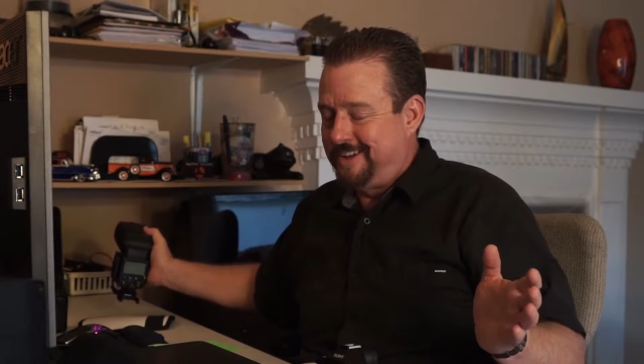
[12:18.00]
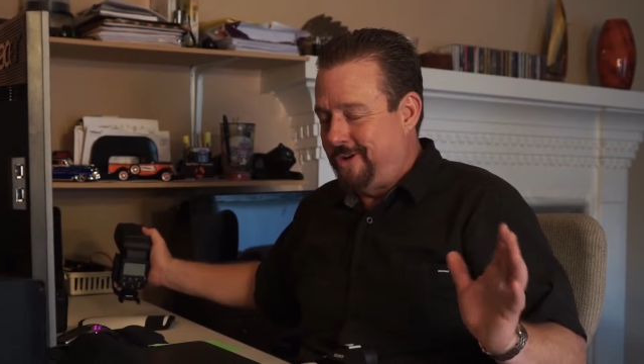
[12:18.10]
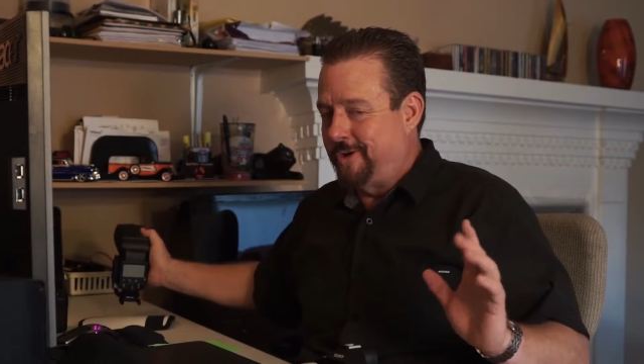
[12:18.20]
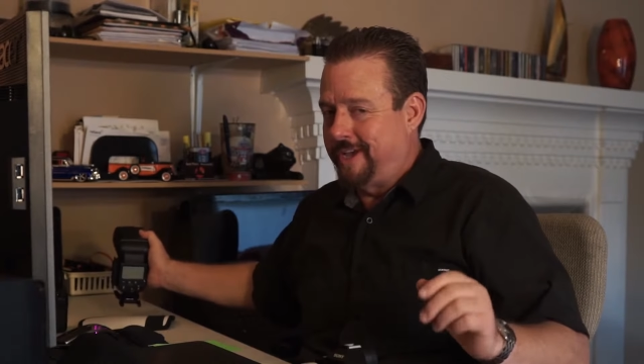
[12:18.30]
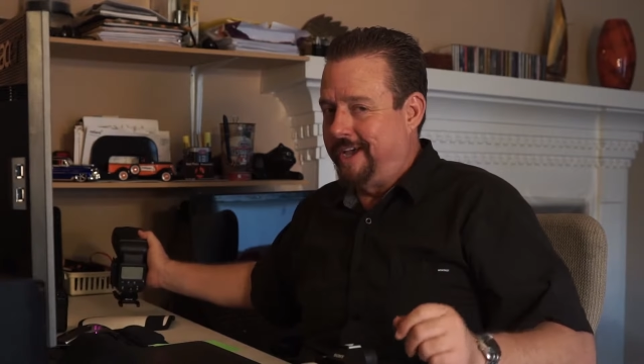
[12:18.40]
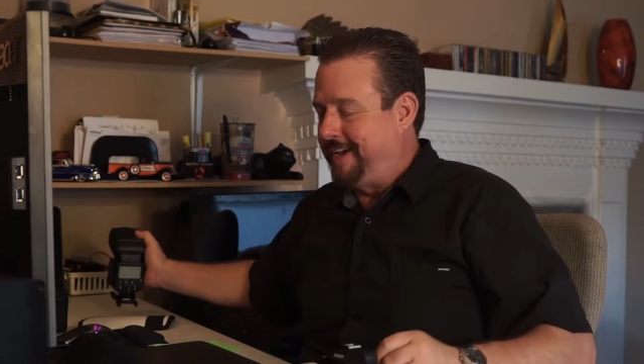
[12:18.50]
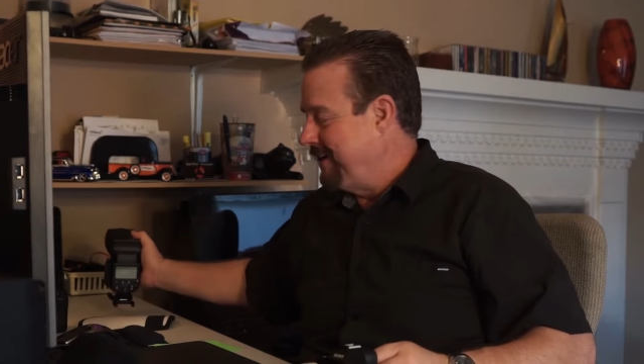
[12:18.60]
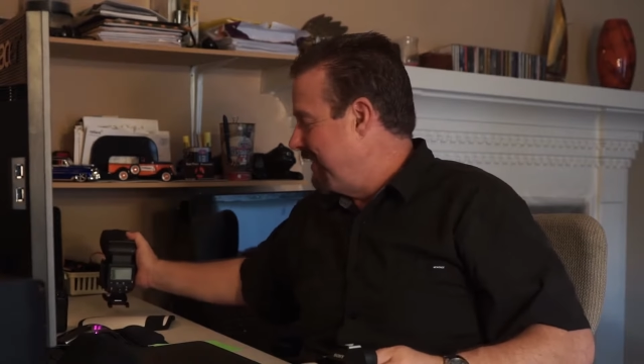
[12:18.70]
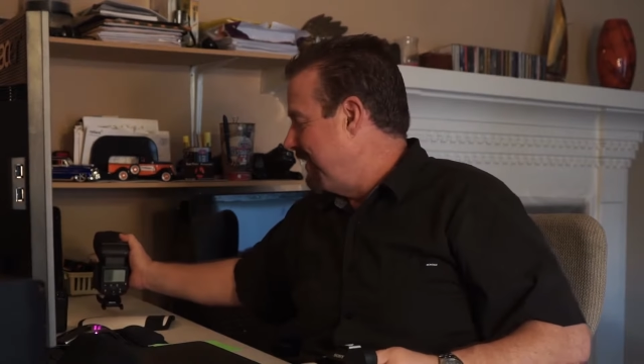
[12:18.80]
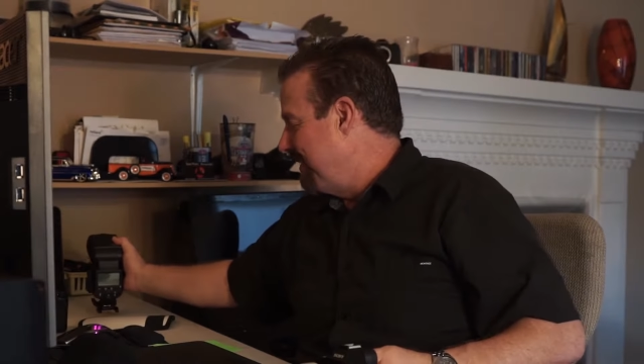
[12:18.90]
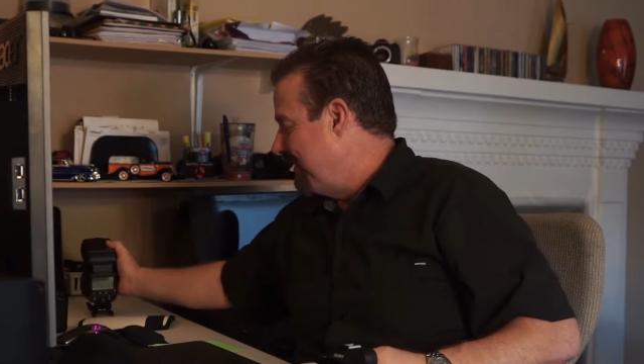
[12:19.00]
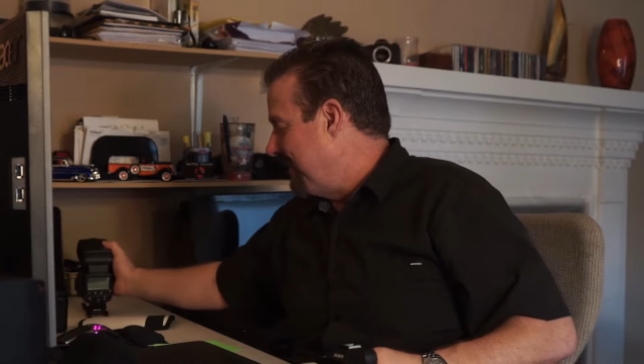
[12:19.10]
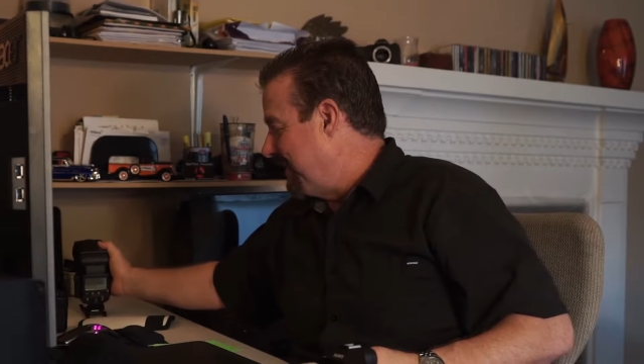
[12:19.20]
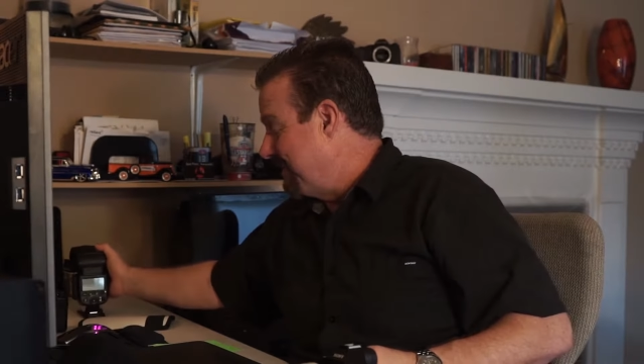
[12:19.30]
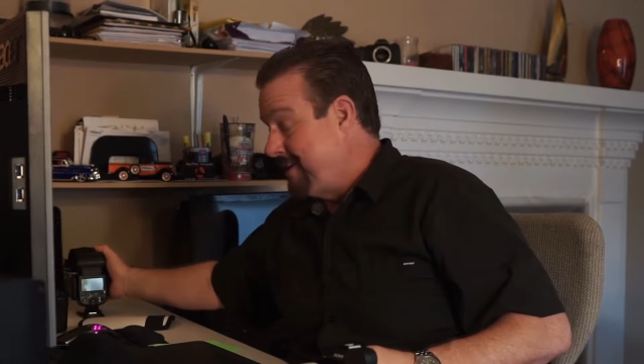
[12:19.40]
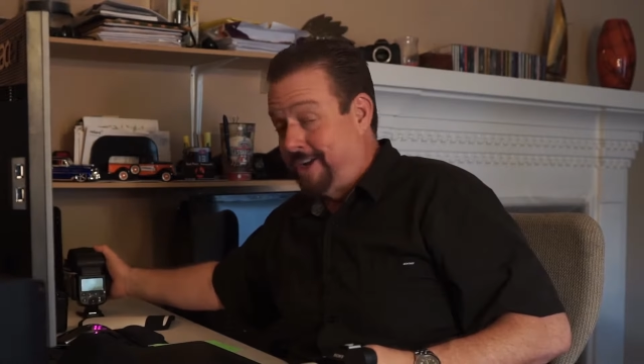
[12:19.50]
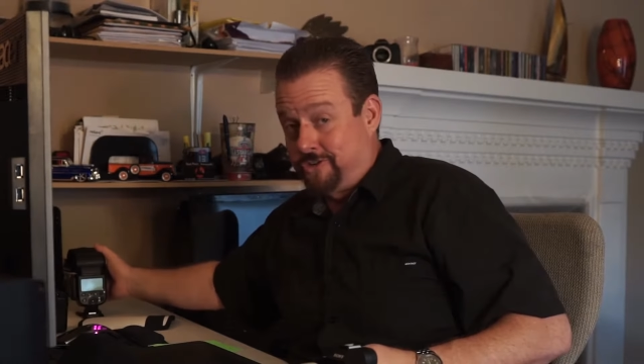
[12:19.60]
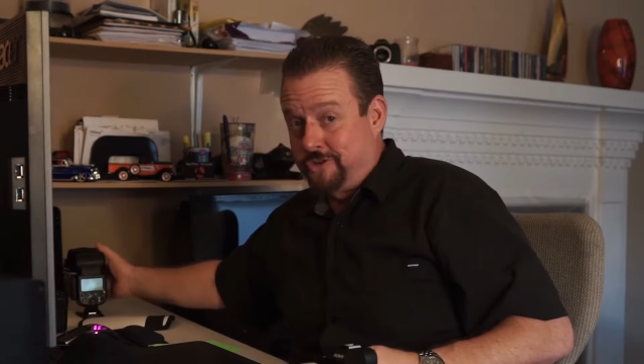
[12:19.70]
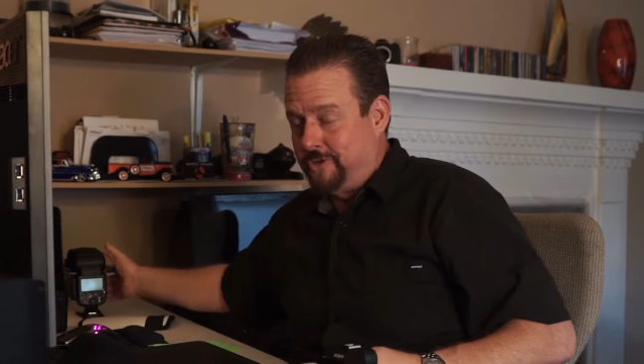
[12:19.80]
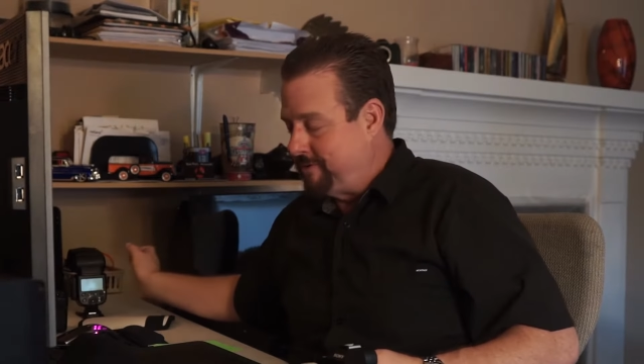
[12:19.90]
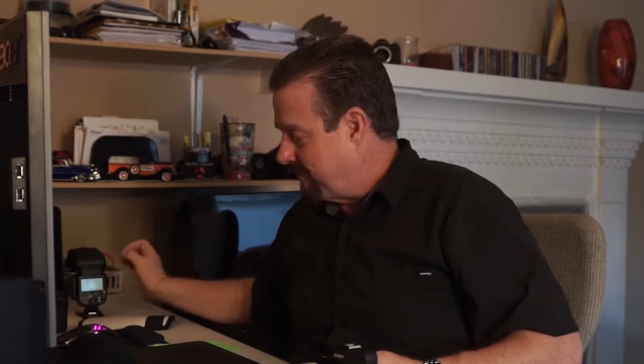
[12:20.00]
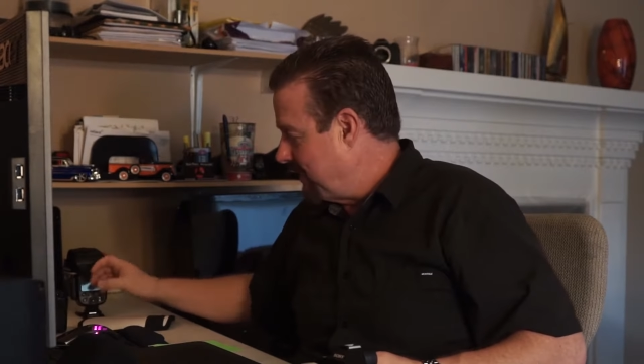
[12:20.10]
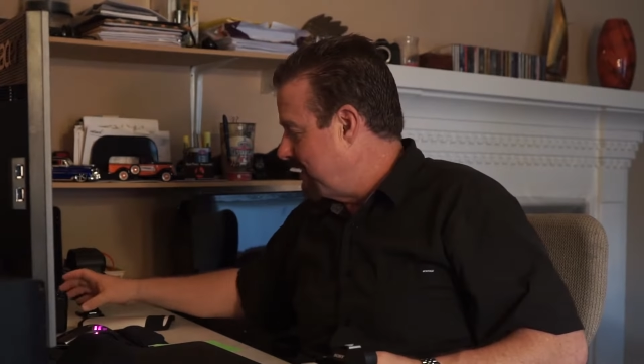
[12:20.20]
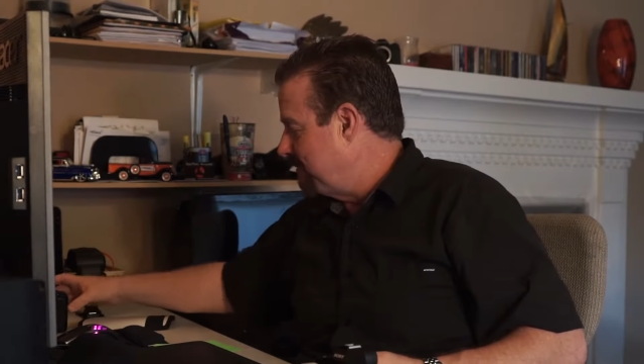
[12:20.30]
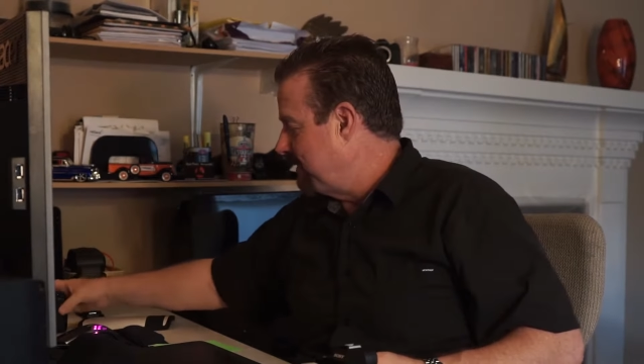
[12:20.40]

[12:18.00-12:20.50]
Okay, yeah, not true, right?